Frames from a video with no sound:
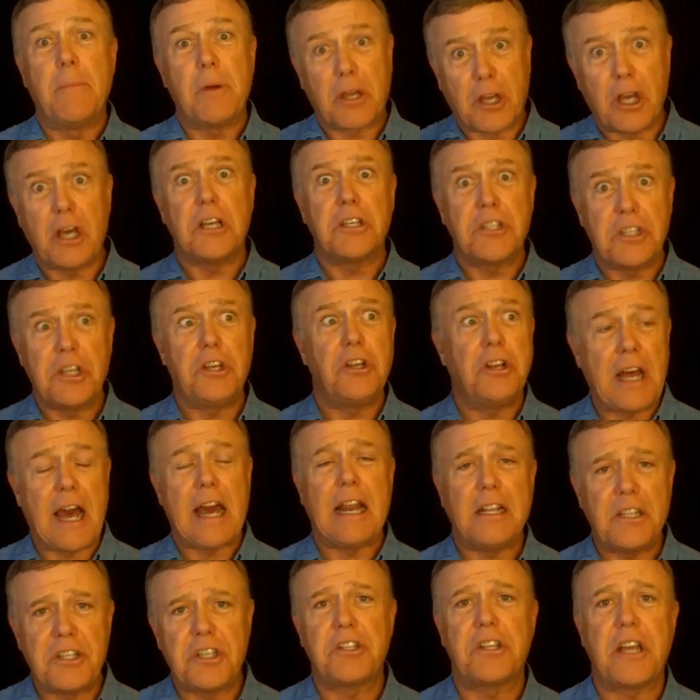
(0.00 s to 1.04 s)
Because the
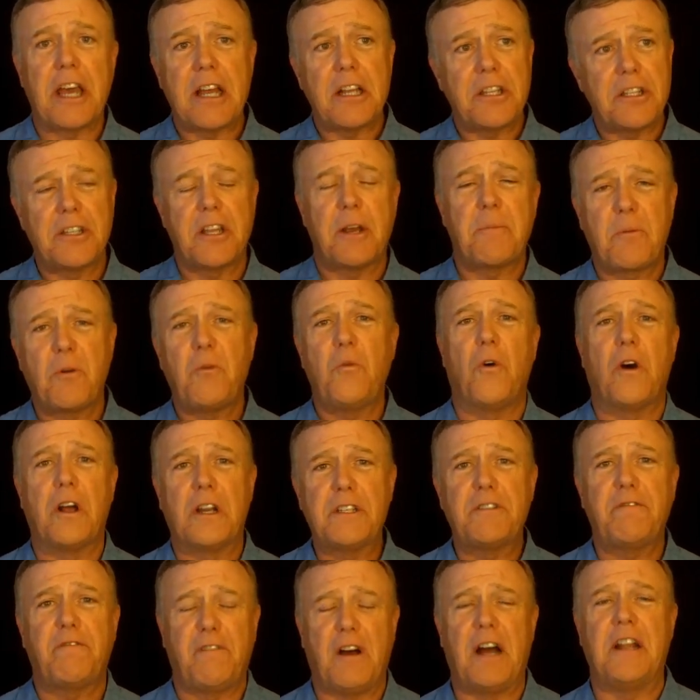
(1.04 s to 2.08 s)
United States, number
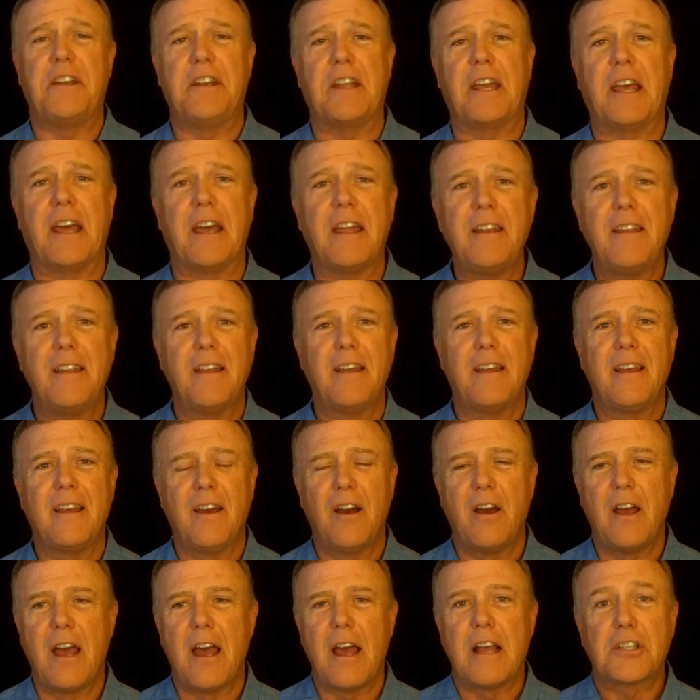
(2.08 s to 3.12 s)
one, is funding it,
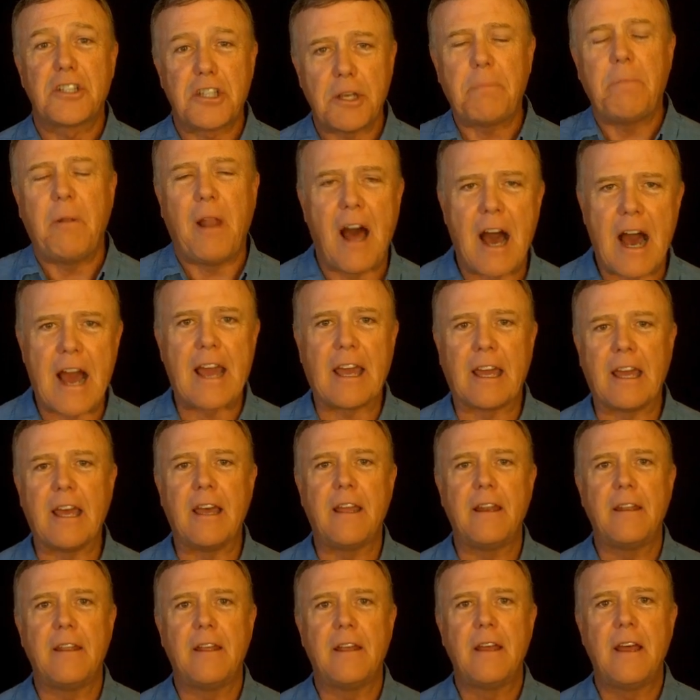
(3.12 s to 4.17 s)
supplying
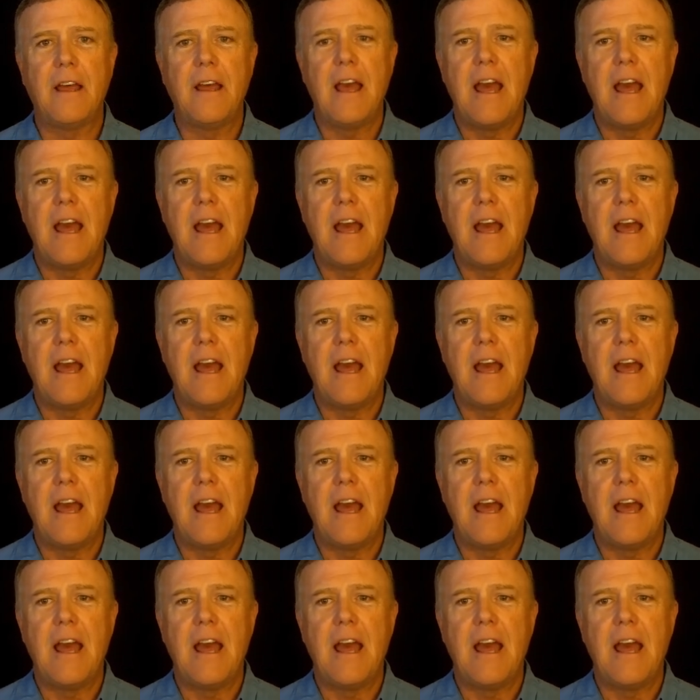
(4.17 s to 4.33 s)
it,